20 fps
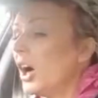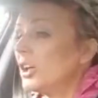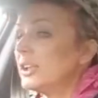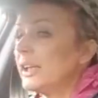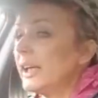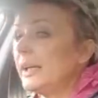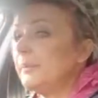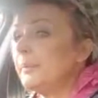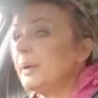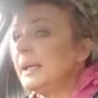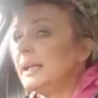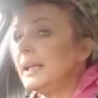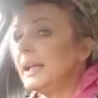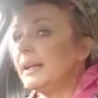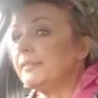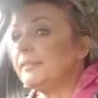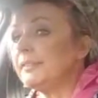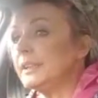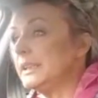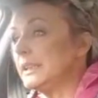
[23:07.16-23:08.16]
Okay, my
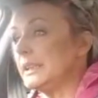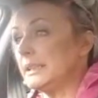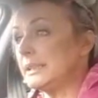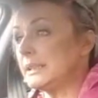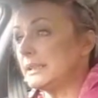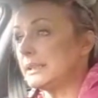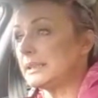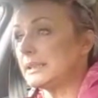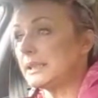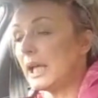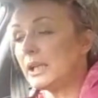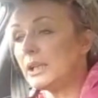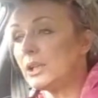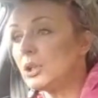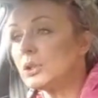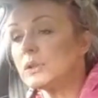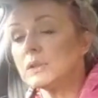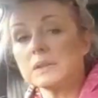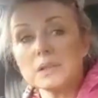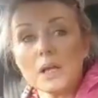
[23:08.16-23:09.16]
lovelies,
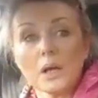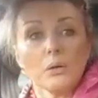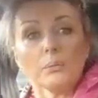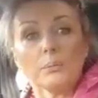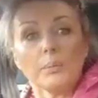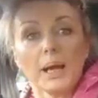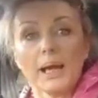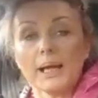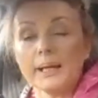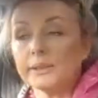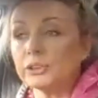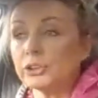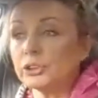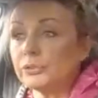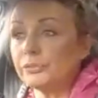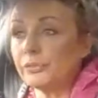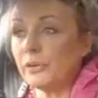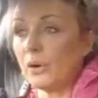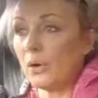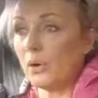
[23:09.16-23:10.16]
thank you so
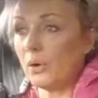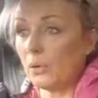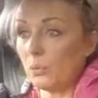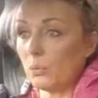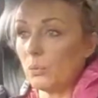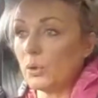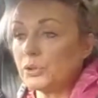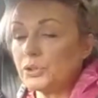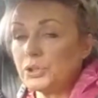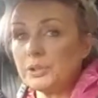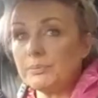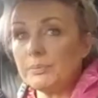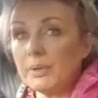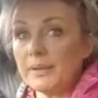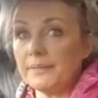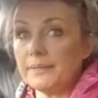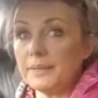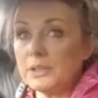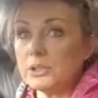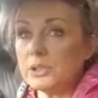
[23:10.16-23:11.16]
much for watching
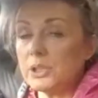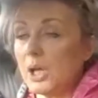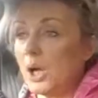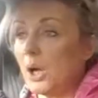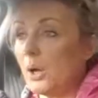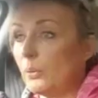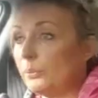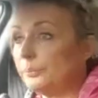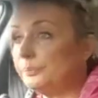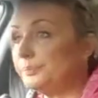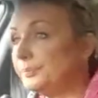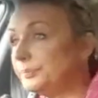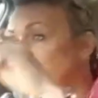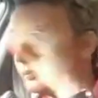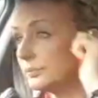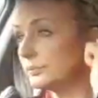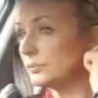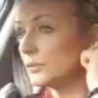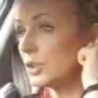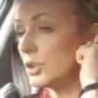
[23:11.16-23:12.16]
my video
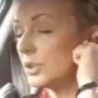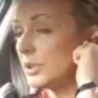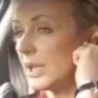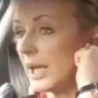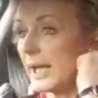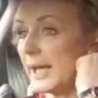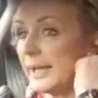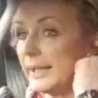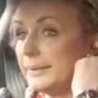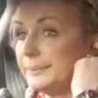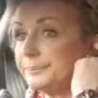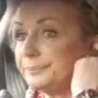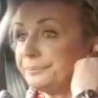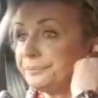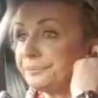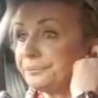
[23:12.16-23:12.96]
today.